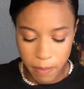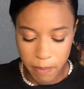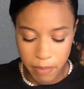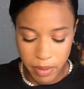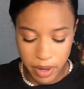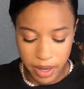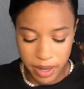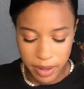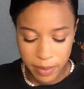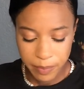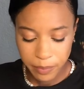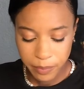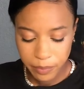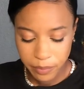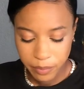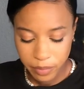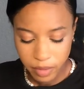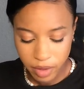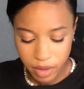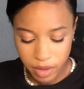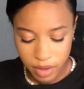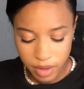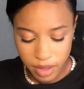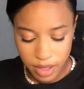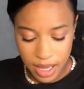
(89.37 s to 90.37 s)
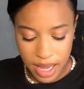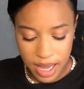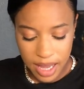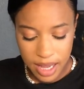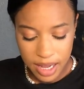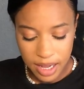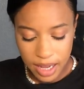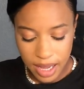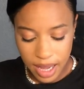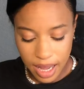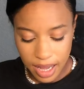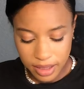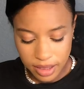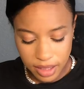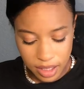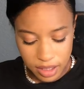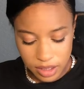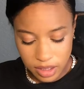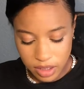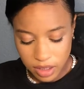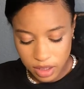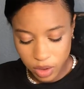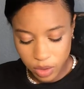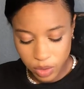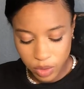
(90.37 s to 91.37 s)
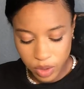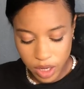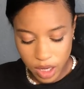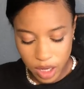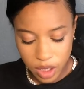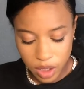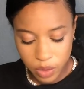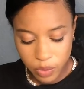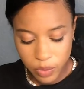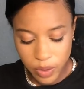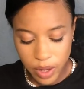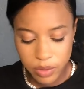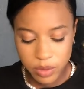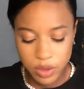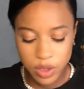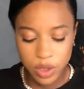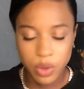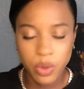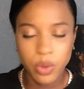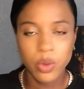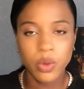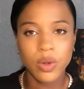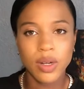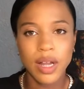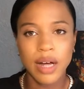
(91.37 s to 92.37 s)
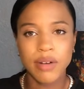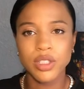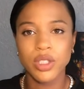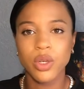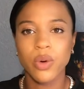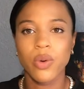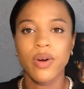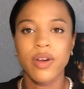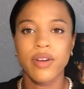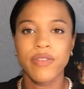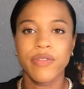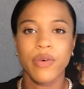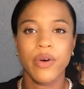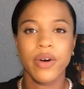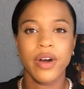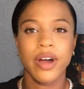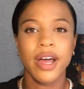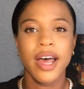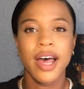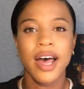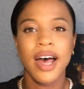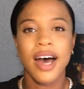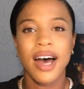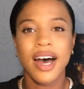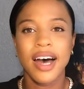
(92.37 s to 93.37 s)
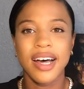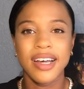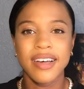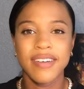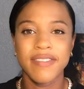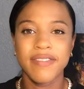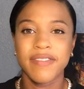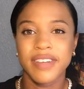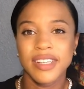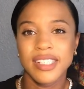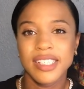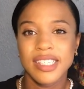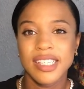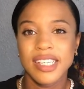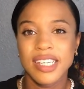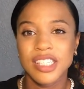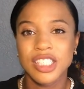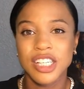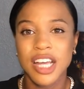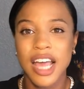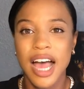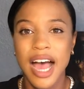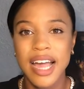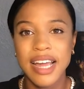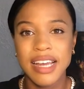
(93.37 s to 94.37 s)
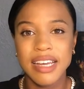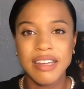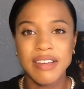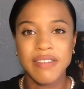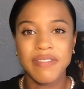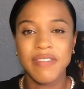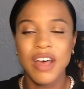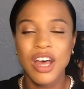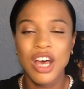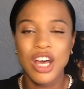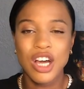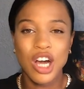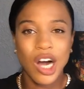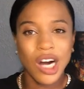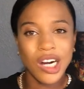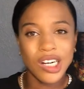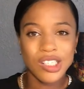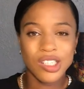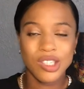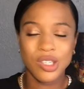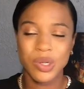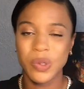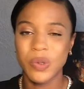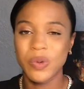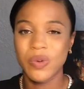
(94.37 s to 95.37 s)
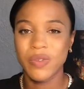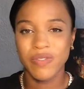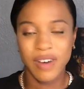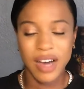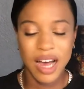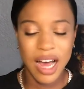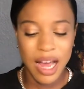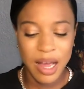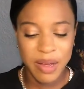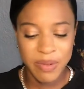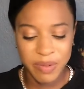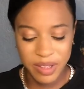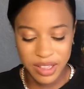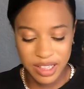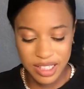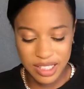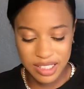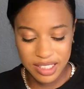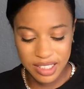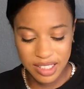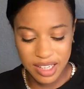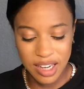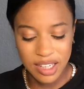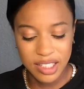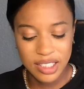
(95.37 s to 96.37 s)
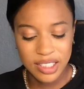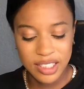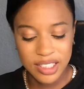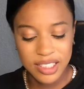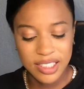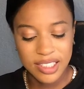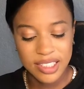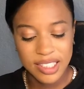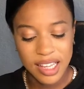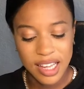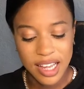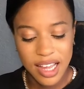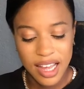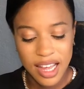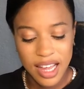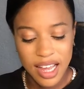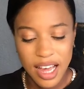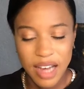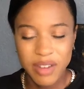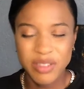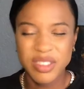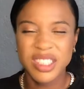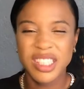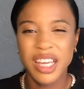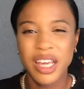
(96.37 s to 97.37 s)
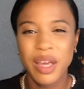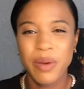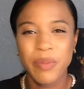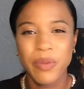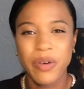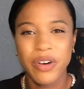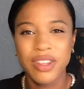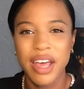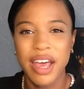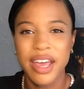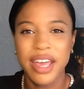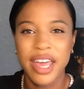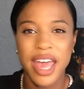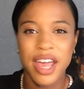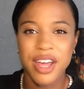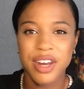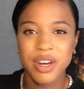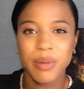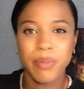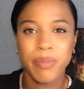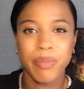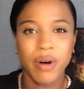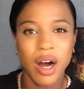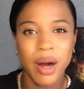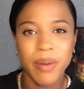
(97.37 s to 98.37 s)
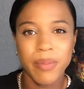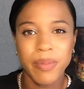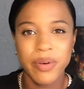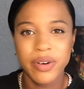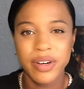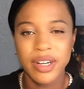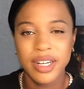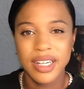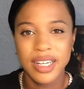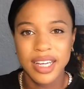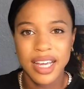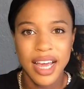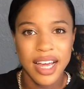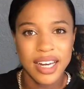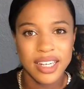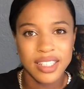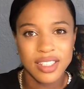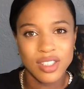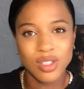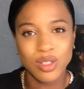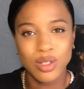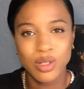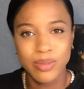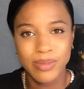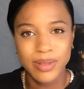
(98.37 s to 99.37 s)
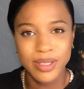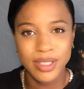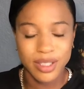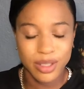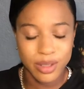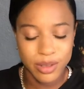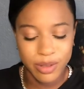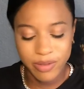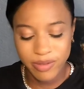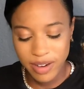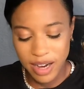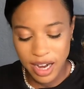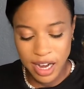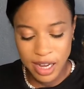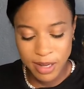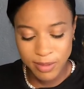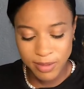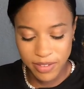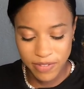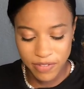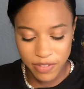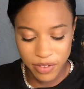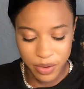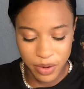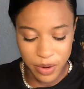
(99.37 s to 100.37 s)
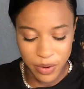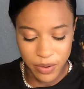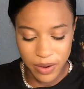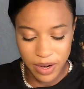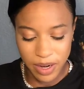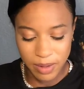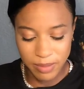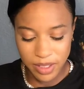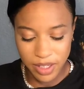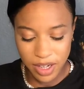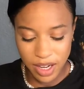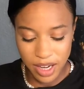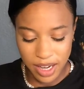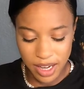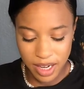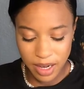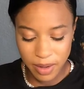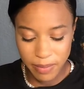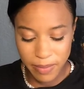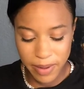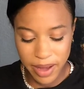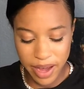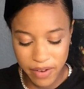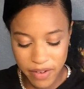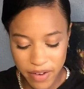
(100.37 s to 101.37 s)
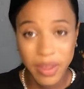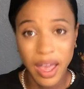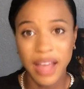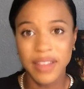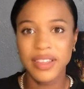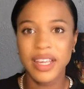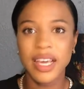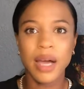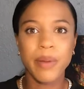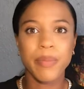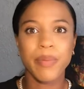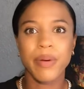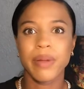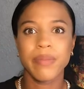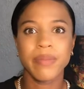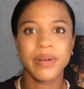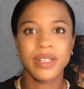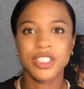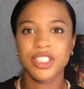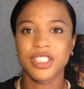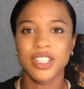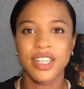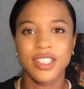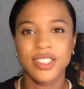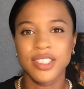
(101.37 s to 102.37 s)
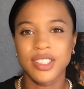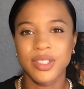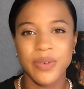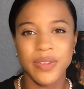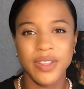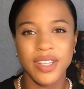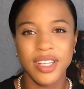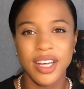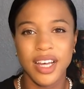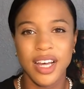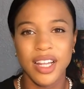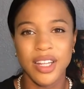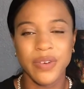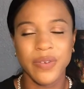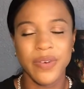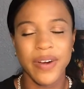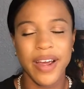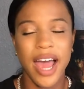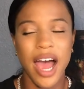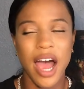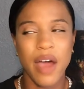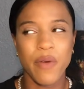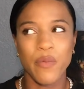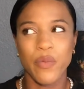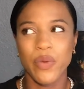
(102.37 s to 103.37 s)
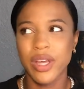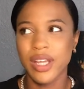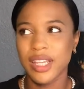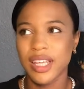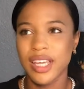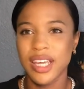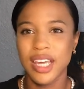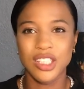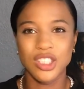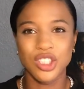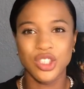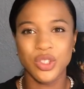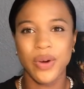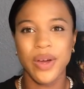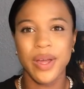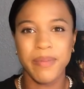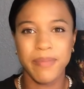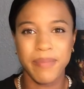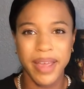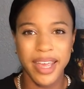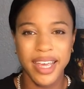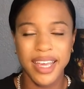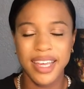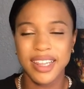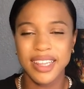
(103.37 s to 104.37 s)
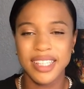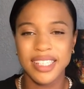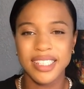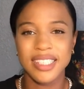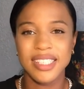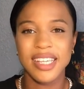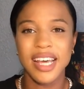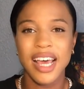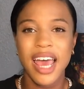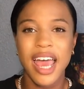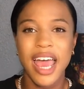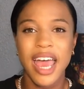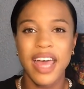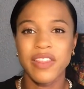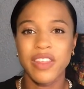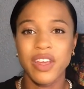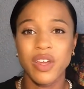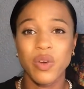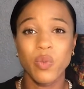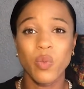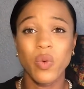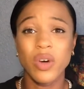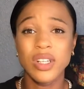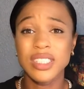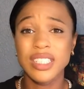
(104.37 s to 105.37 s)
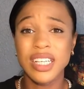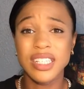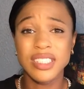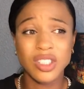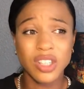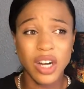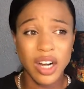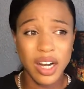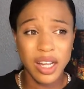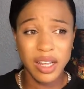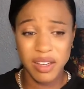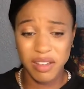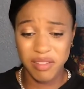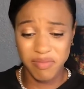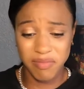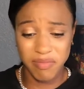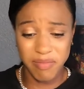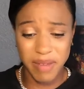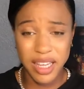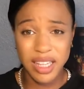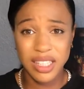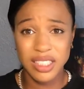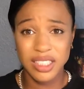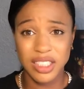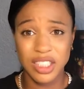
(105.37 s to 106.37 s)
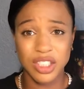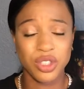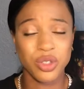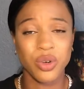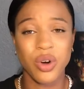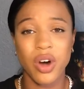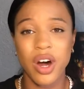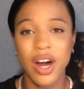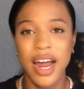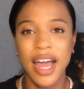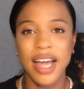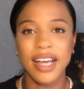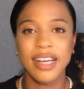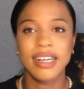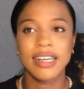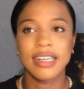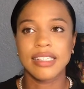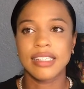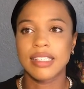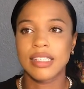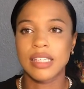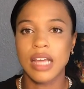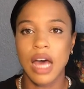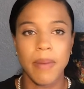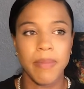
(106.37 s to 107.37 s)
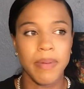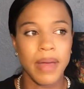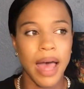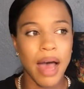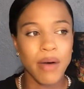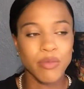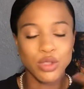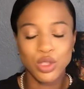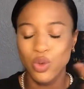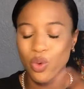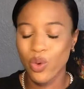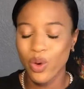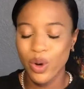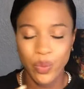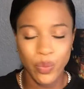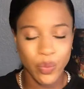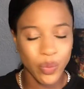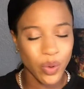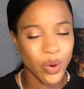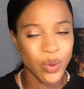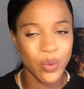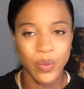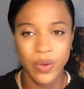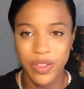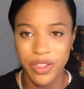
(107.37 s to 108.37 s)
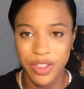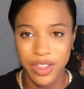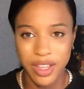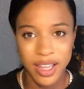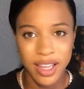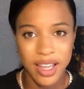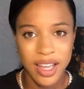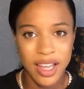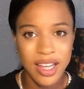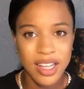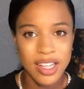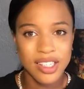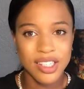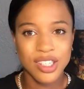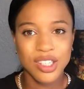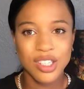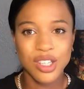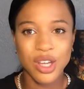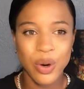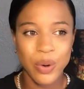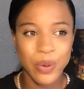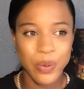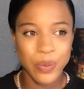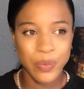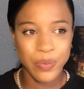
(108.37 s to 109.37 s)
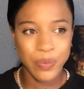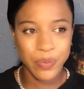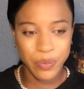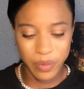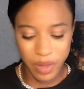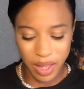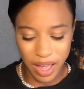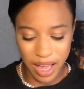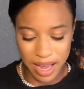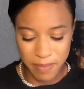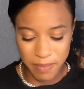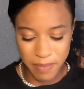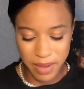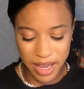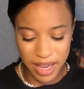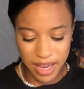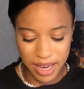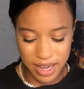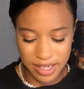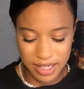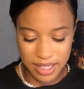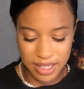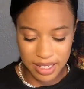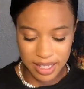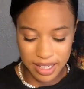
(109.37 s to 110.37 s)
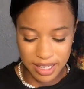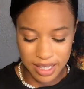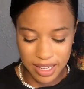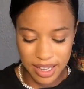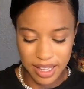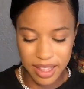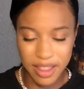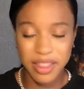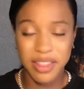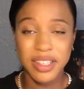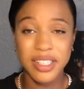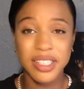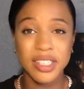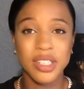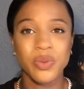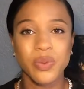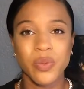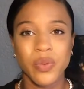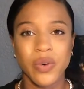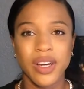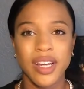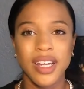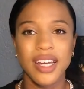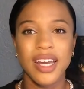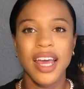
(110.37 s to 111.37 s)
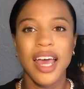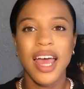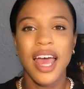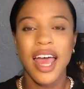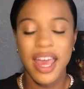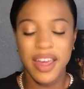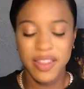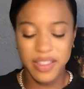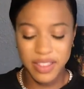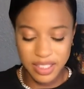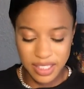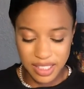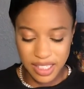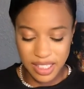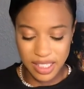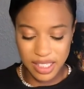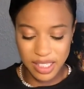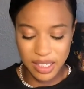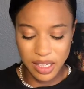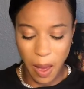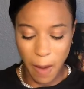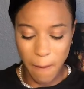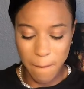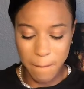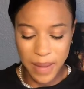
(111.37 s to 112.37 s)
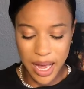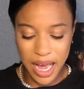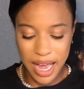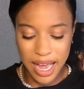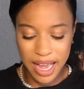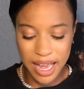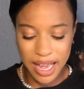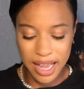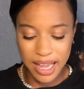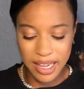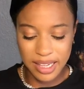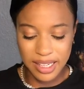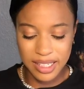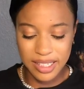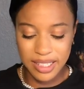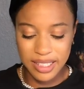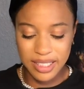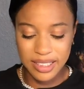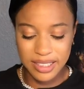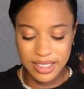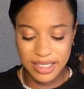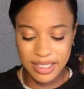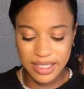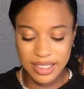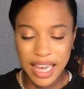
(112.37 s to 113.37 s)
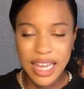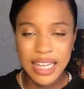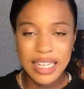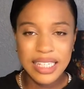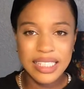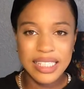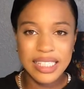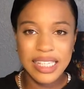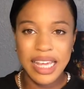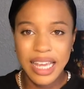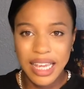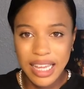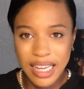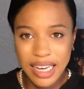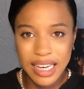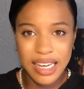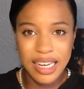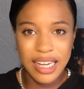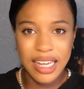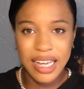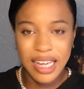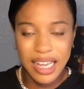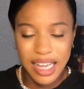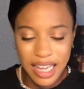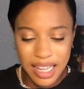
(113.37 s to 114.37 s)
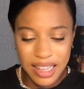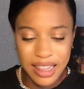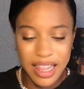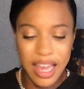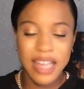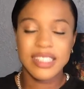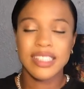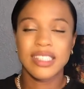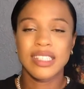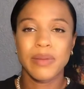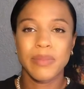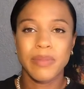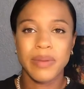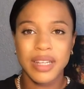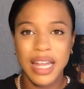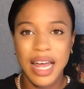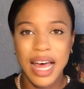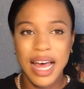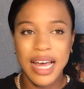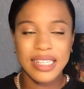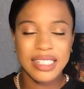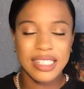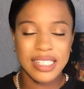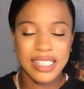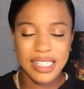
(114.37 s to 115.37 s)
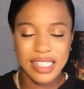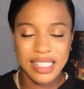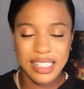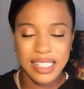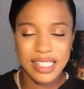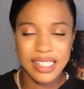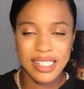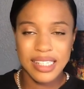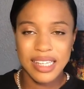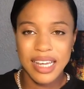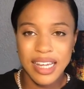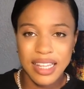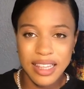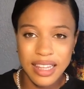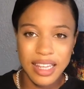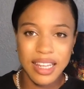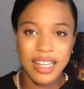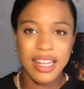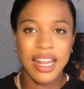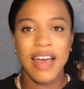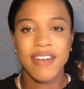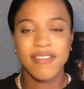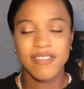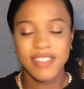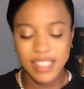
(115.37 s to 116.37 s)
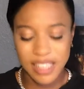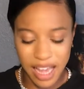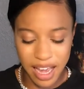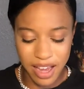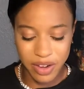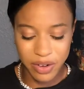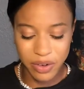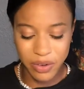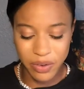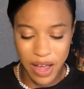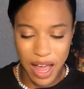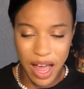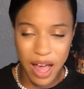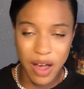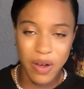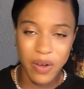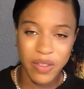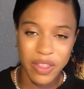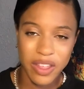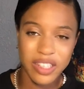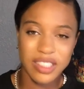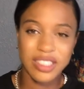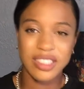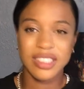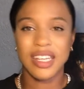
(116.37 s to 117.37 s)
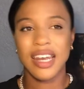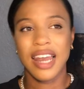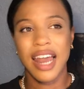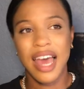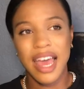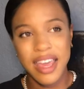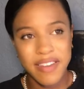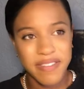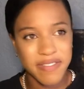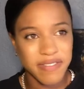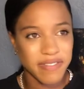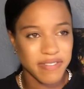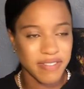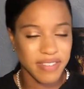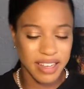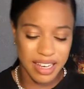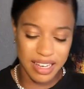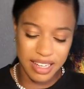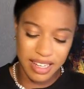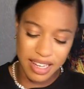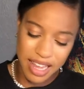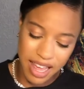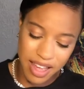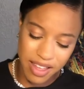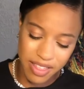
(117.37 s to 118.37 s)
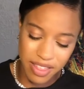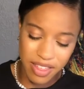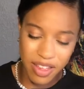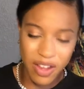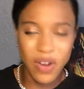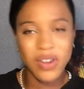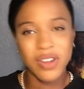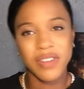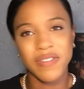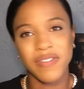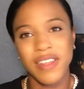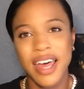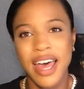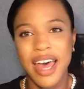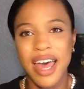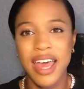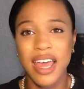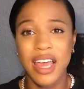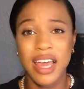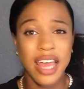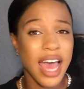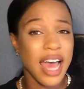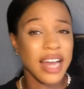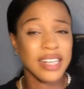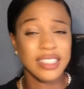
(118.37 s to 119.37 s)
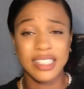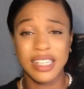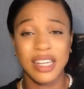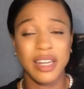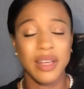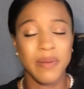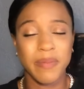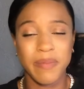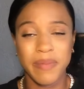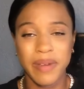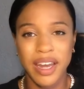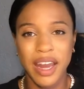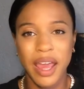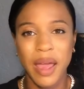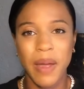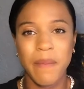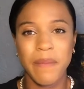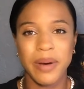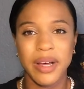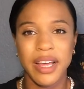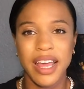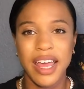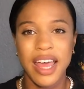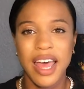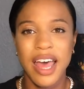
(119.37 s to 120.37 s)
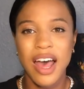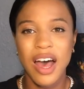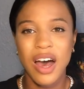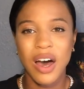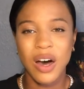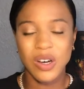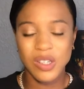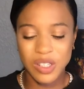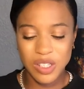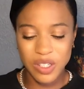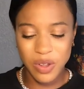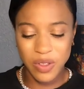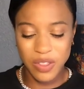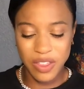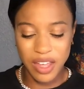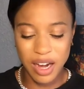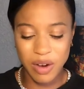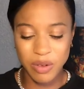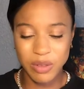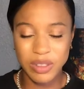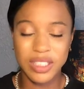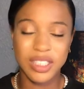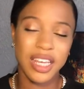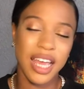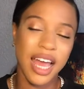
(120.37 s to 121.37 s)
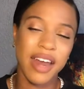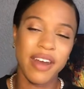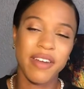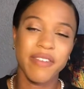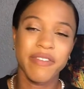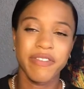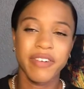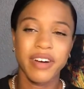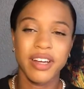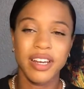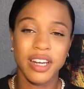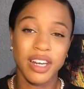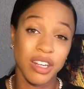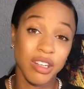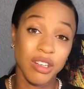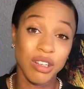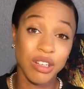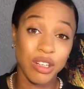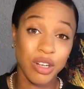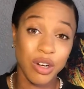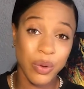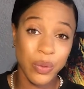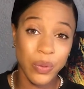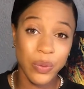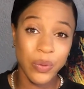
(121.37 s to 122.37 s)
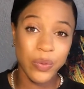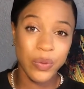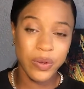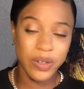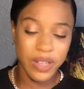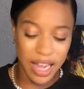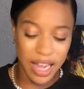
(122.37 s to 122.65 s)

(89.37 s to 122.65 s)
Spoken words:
But yeah, I thought this little colorway was cool. I was going for a vintage kind of cartoon vibe with these colors. I was thinking more like Hanna-Barbera kind of Scooby-Doo vibes, if you know what I'm talking about. I think I pretty much nailed it with the colorway. I really enjoyed making this. And then once I started making digital art, I couldn't stop. I was on a roll with it. So I made this one, and this is my skeleton that symbolizes the life cycle, how there's life and death, all of that. It has a deep meaning, but also thought it was kind of fun and it looked cool.